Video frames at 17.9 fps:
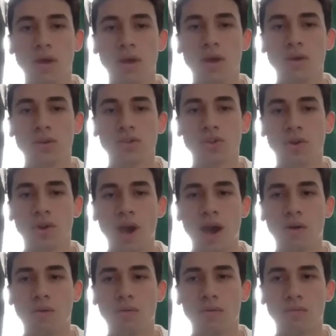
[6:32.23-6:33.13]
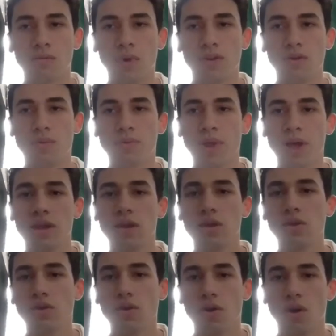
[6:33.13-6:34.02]
So now, when you played in
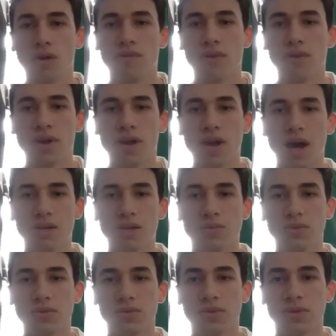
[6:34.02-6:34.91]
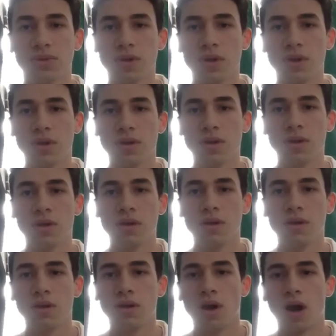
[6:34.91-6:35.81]
New York for the Cosmos,
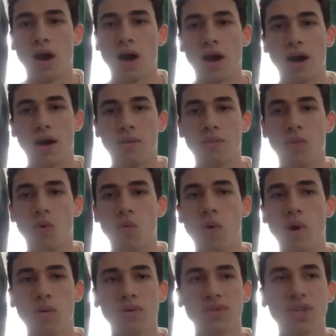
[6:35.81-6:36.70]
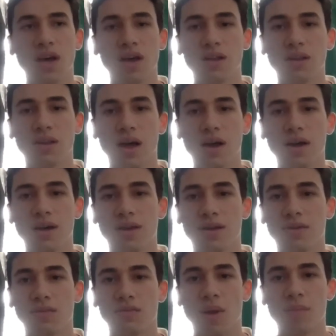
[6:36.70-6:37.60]
what was that like
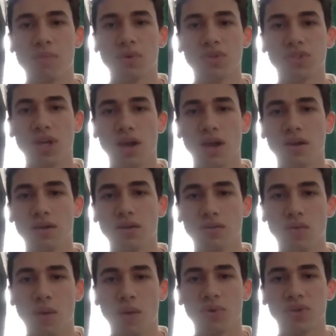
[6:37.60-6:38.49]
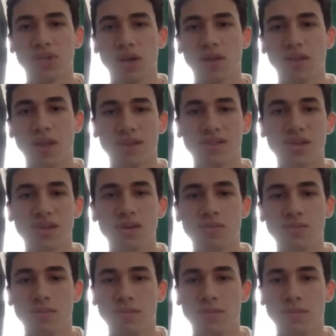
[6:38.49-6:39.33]
representing that team?